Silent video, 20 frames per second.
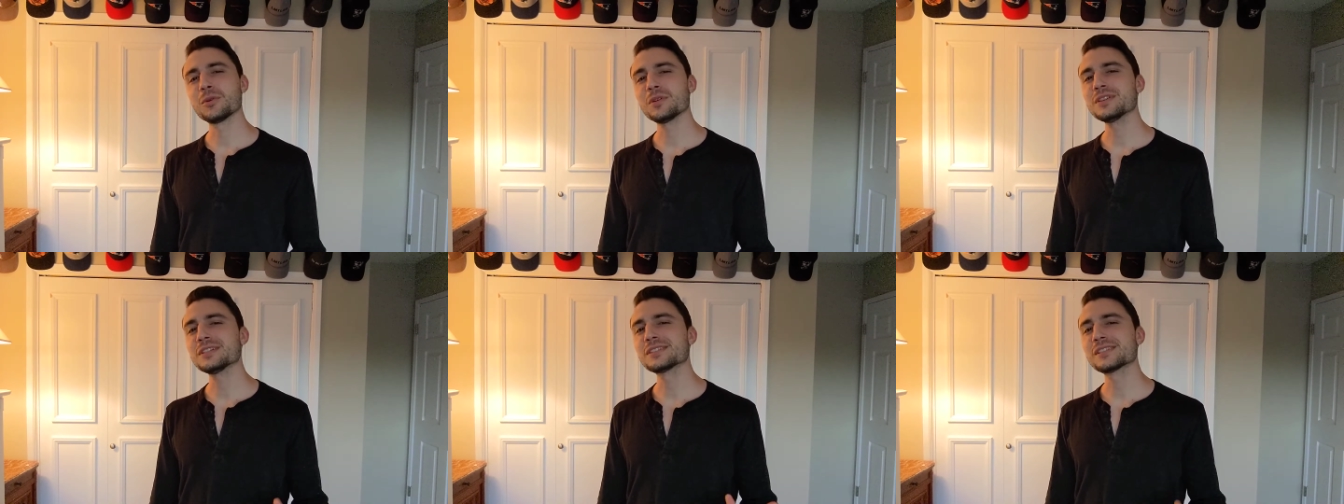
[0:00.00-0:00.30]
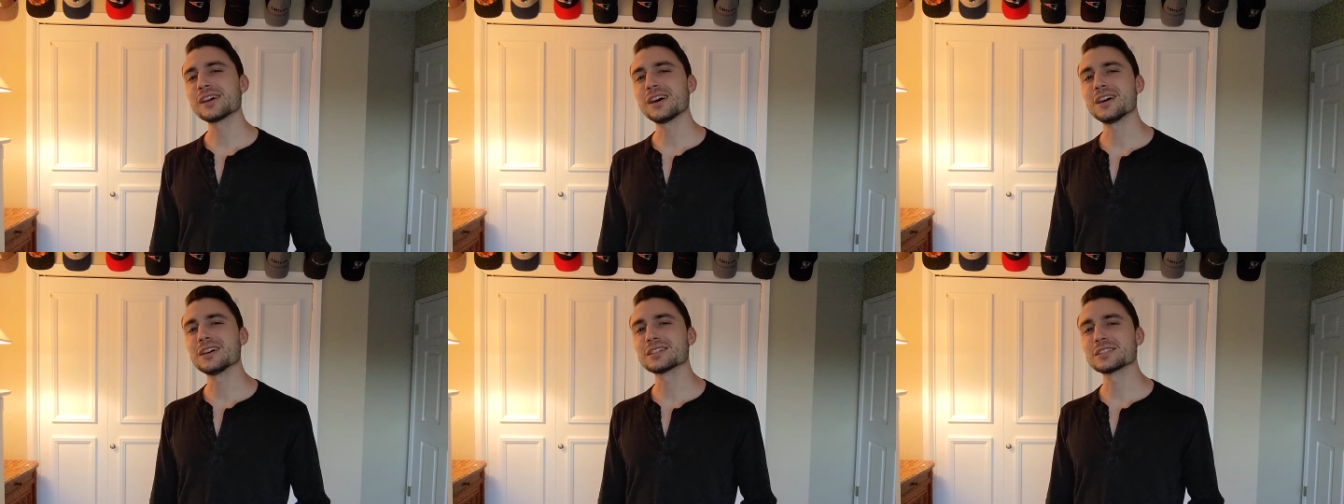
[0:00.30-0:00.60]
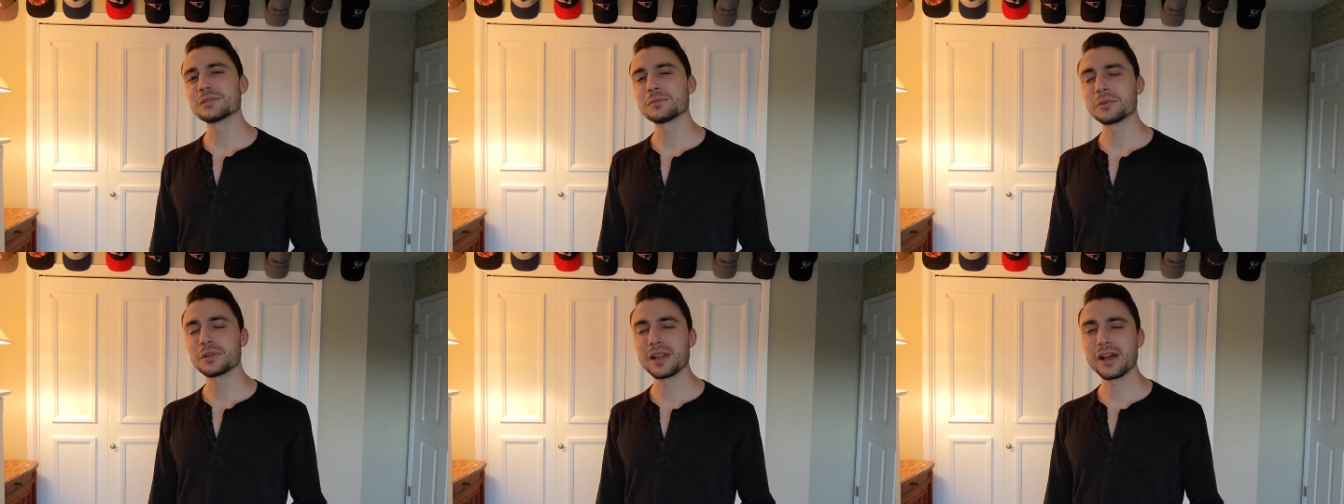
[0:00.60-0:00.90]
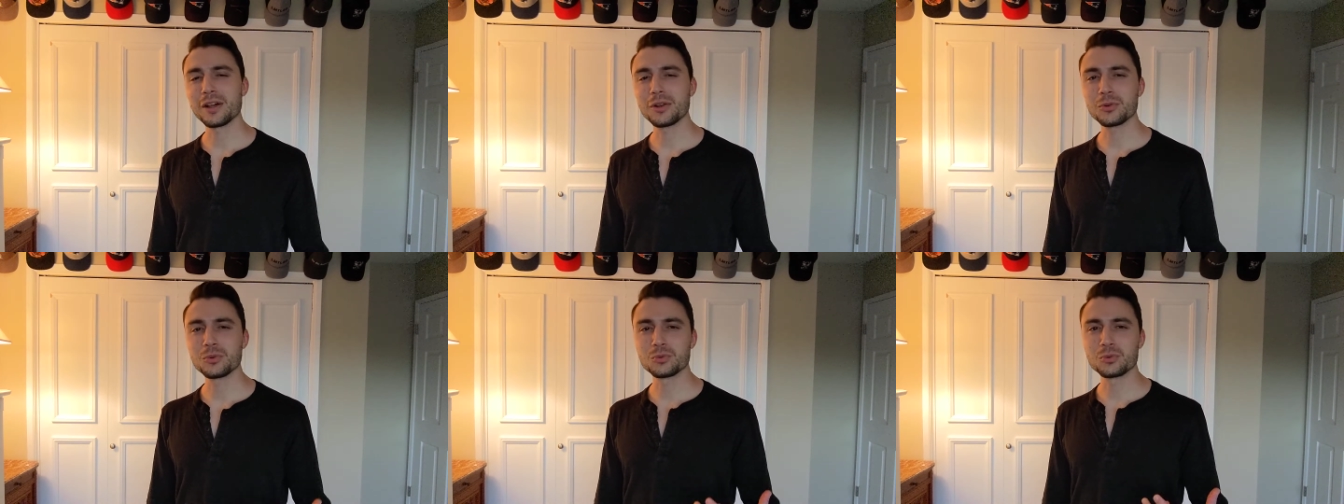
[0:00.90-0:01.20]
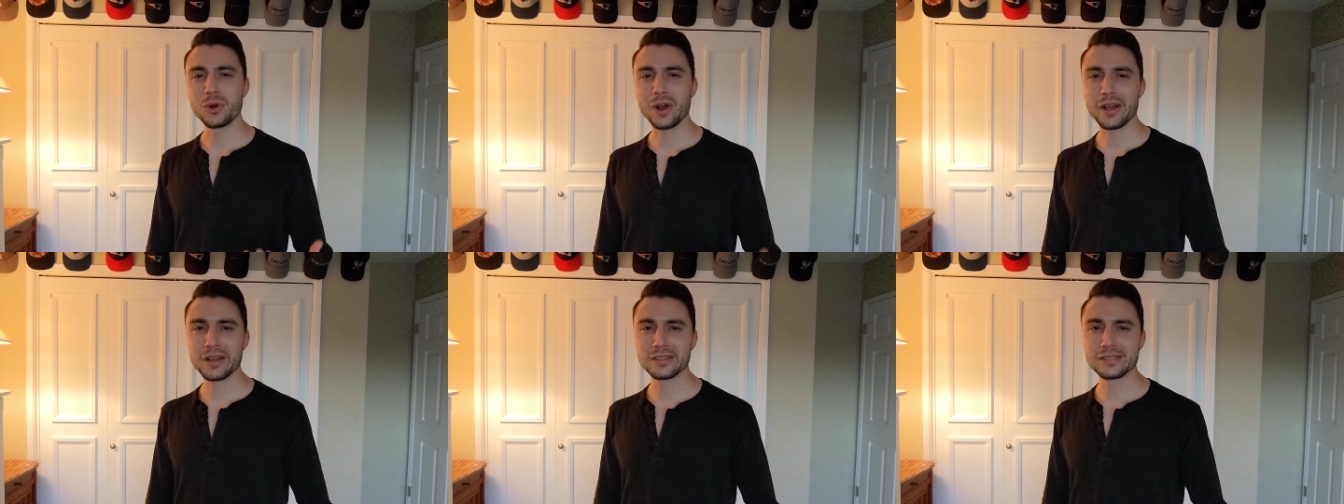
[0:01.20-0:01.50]
I want to talk about how to
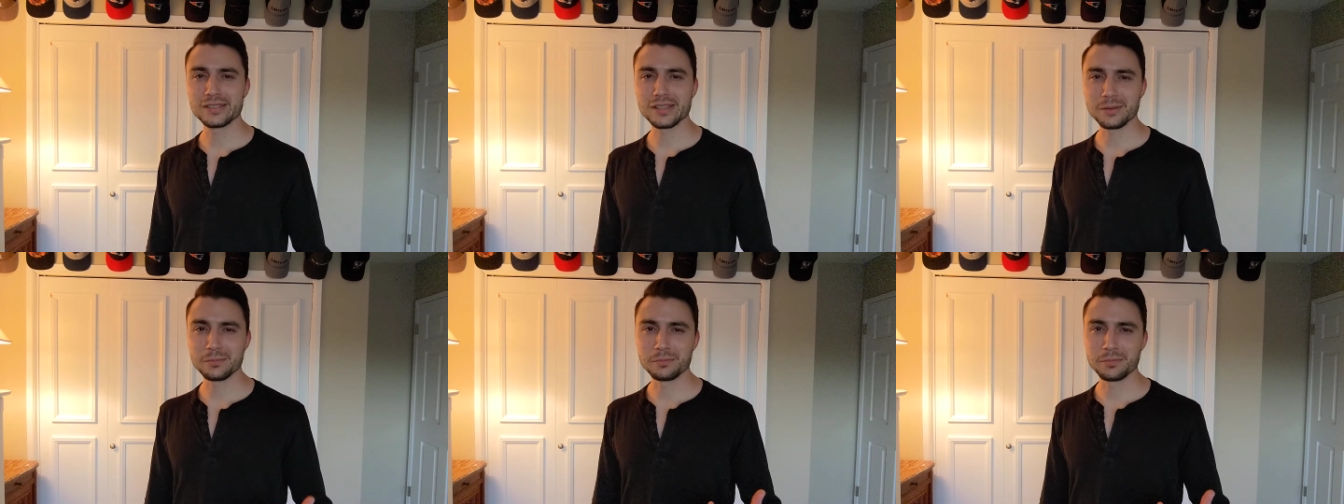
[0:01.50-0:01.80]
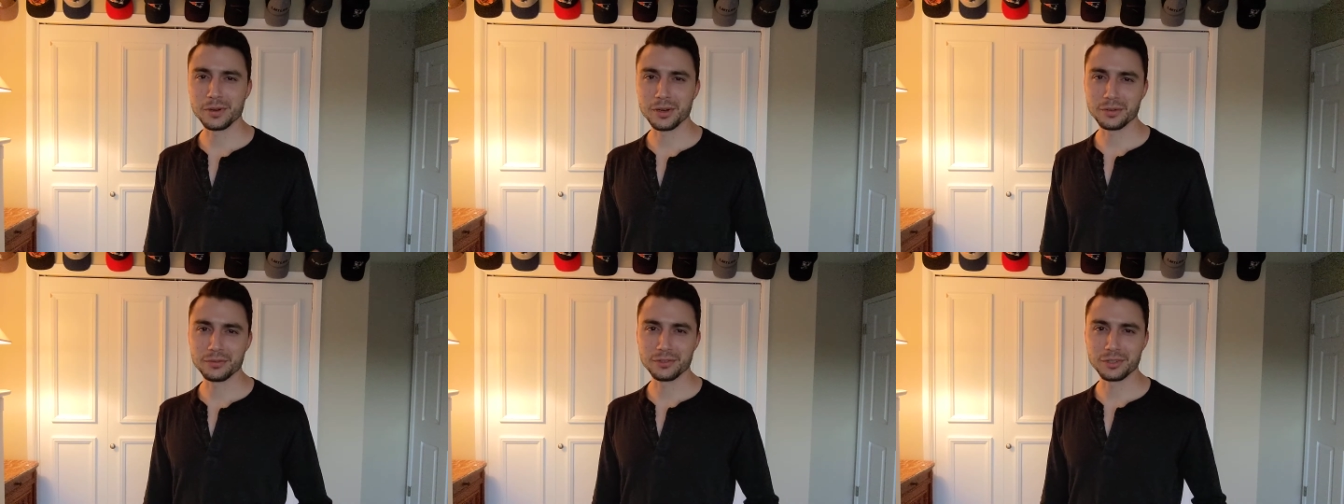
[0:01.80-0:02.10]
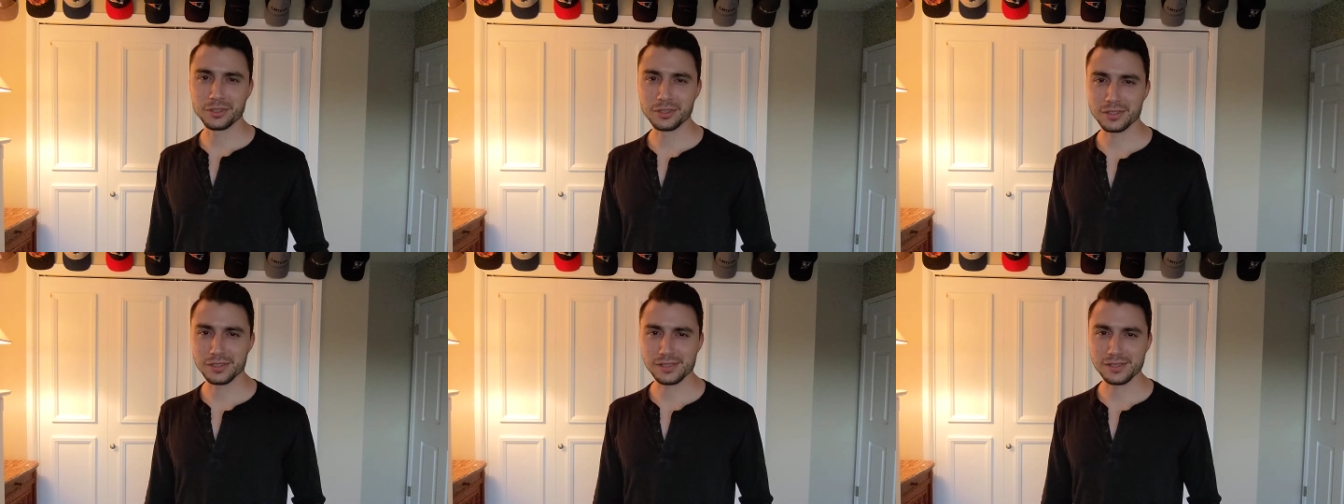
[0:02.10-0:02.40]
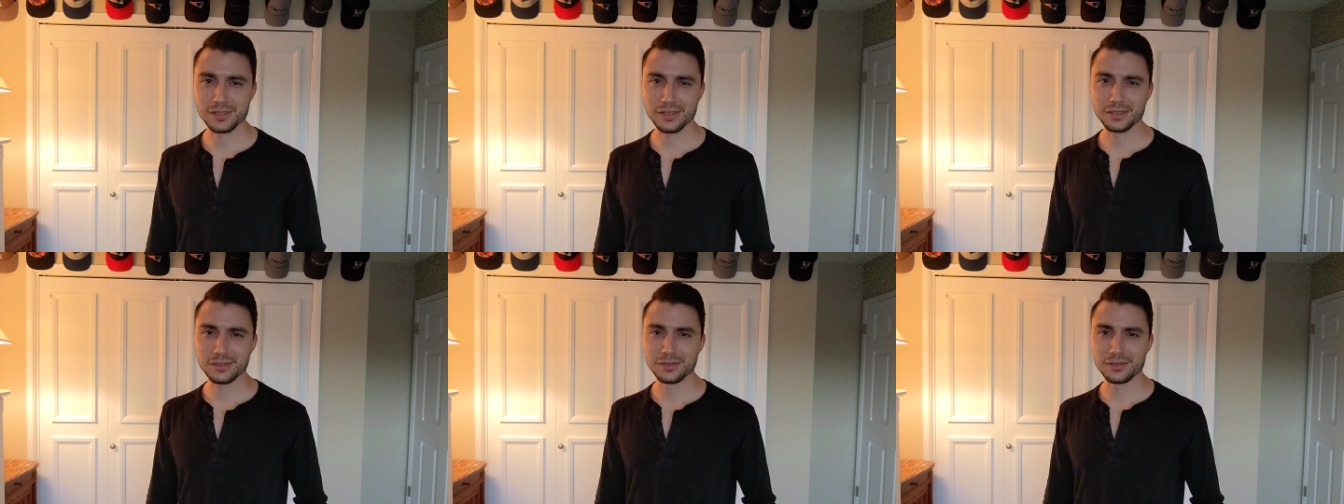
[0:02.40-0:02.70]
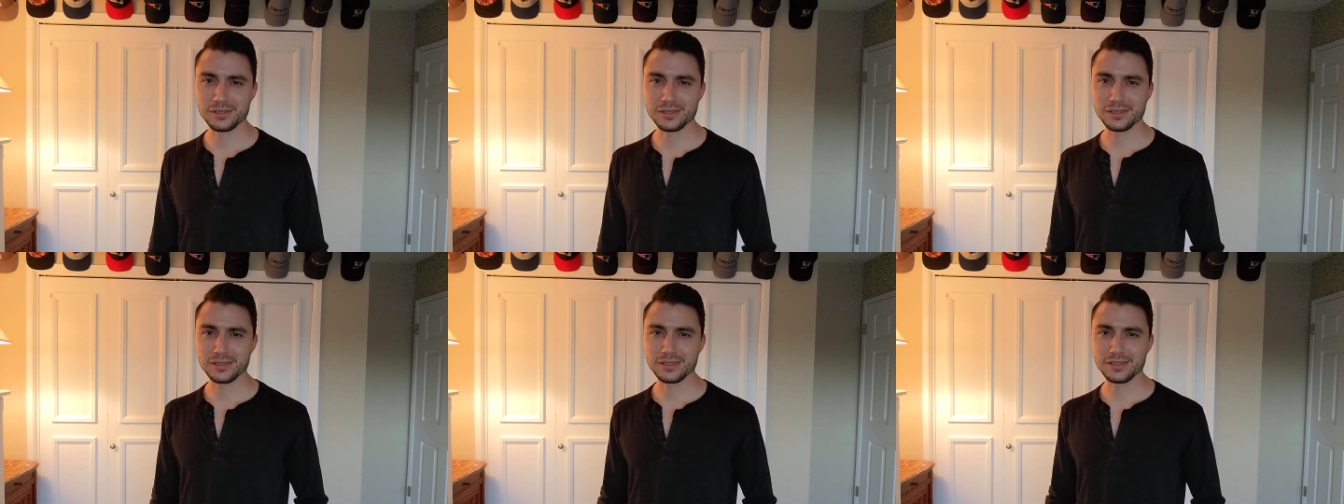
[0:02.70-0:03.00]
rise above your
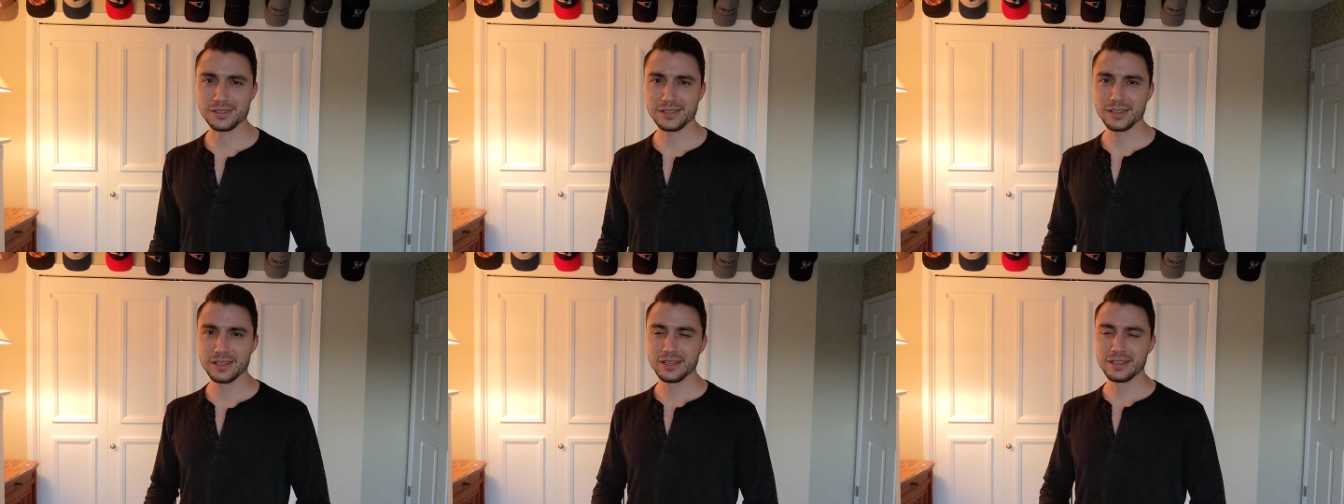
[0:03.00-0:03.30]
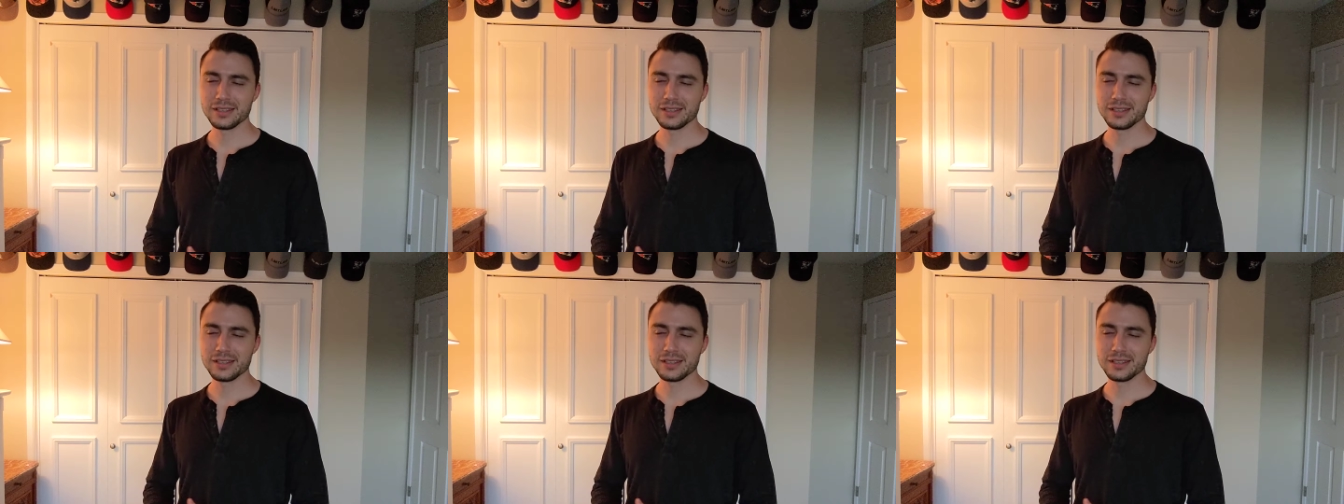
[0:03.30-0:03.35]
excuses.